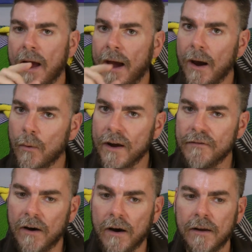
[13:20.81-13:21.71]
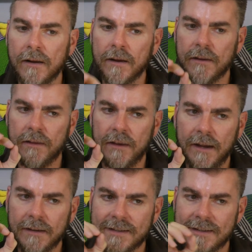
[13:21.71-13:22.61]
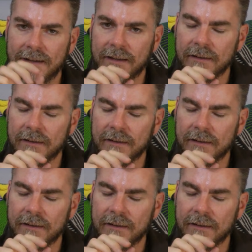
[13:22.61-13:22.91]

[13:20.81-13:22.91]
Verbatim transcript: However, it's the,